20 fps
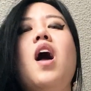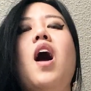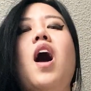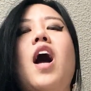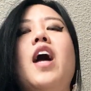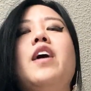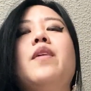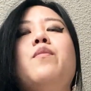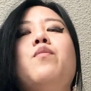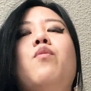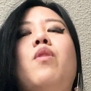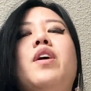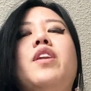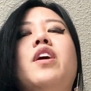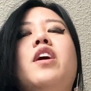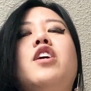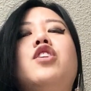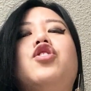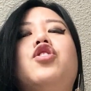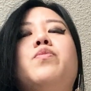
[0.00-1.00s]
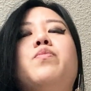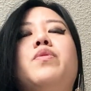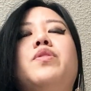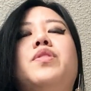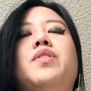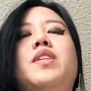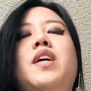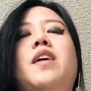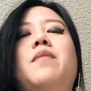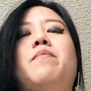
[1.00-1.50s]
I am
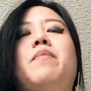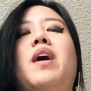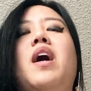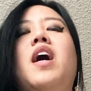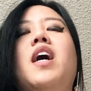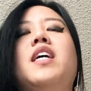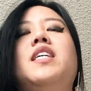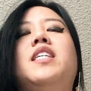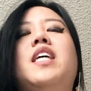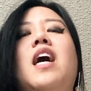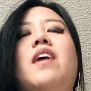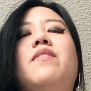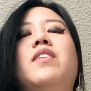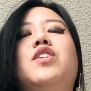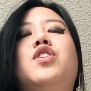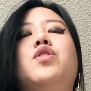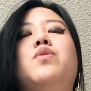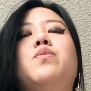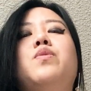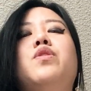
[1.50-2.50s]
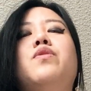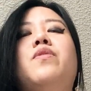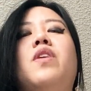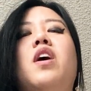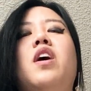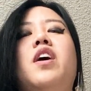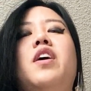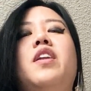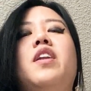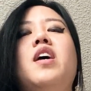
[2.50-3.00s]
100% behind having to move
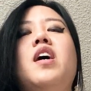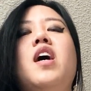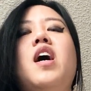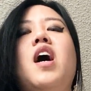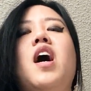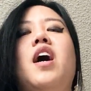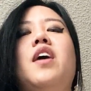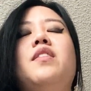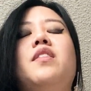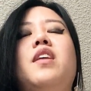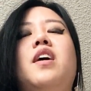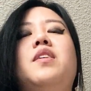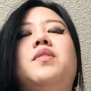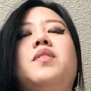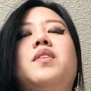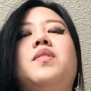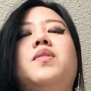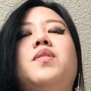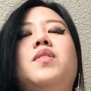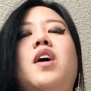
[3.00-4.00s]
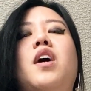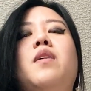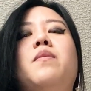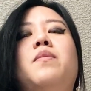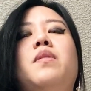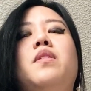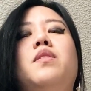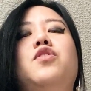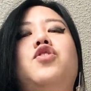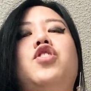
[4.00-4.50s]
on unless a
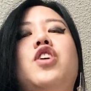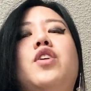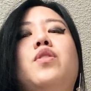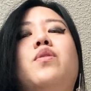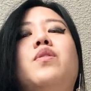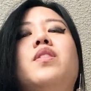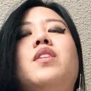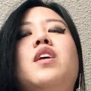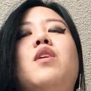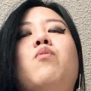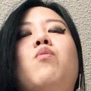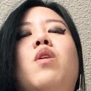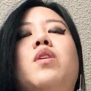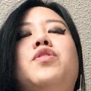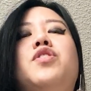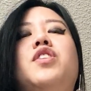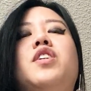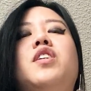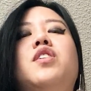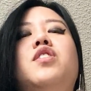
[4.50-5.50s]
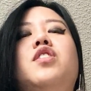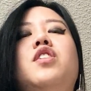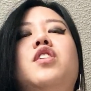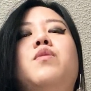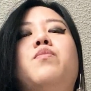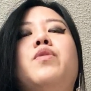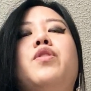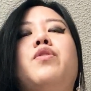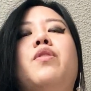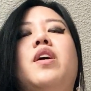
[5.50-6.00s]
sub genuinely wants to continue
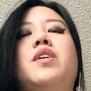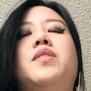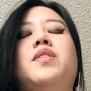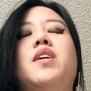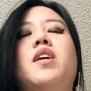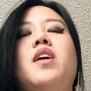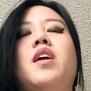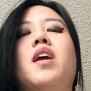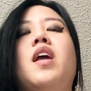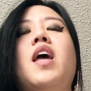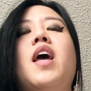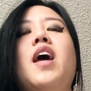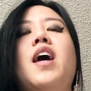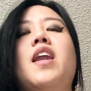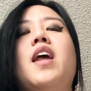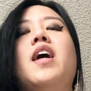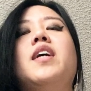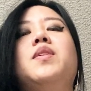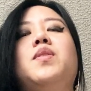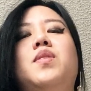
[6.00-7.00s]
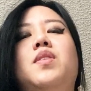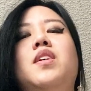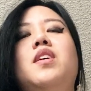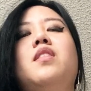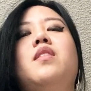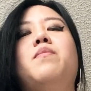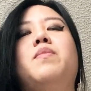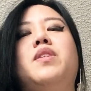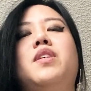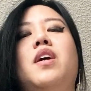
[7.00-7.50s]
progressing and I see
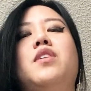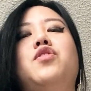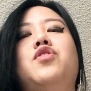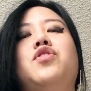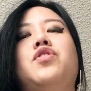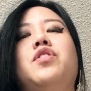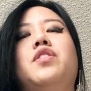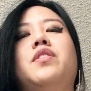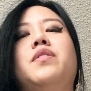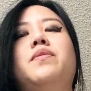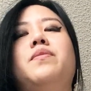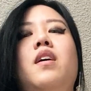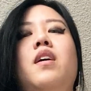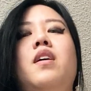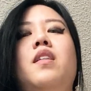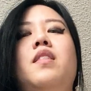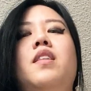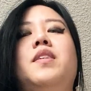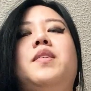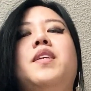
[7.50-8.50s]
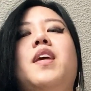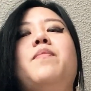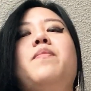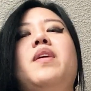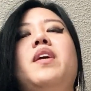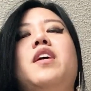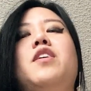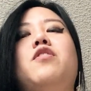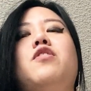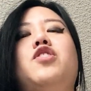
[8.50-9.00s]
the potential. This can
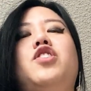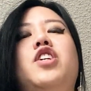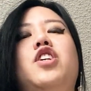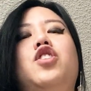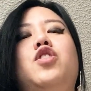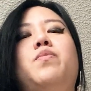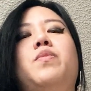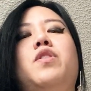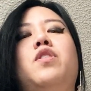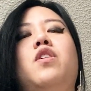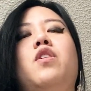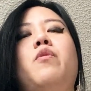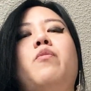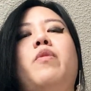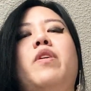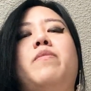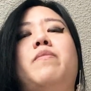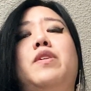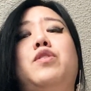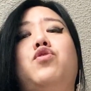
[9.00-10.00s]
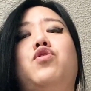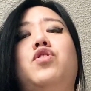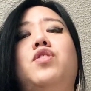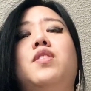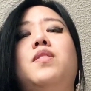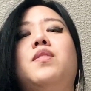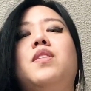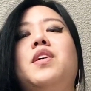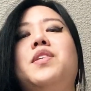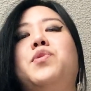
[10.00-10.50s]
be interchangeable with
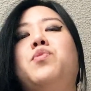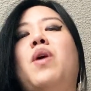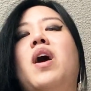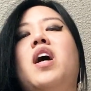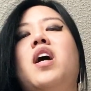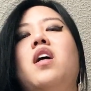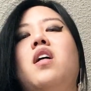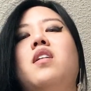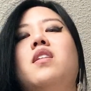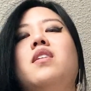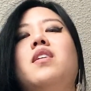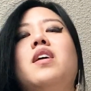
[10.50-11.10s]
mistresses as well.